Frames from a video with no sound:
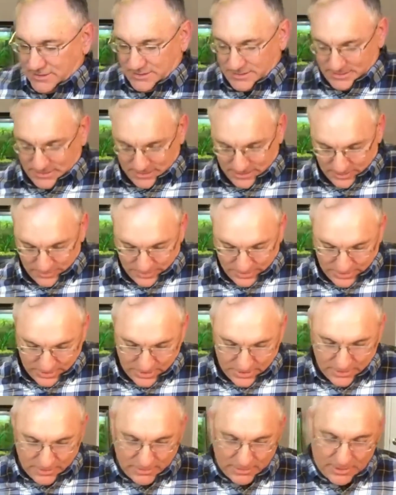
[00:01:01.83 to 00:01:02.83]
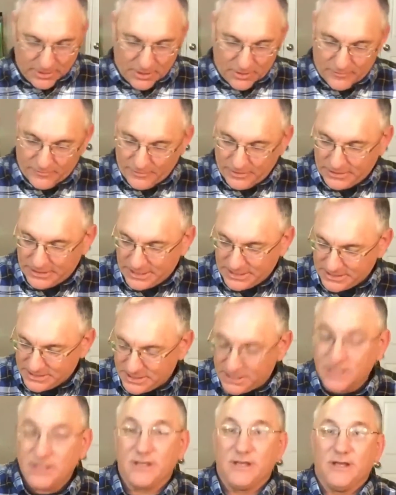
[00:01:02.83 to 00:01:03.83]
There we go. Oh, very
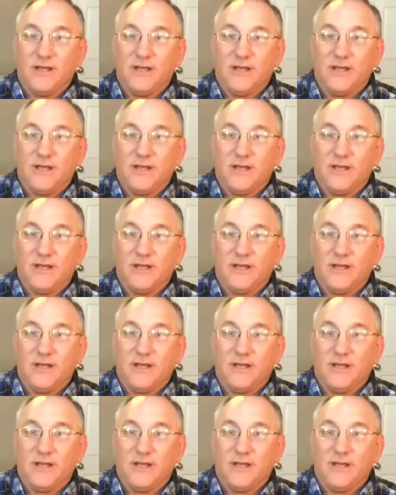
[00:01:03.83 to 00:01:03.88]
nice.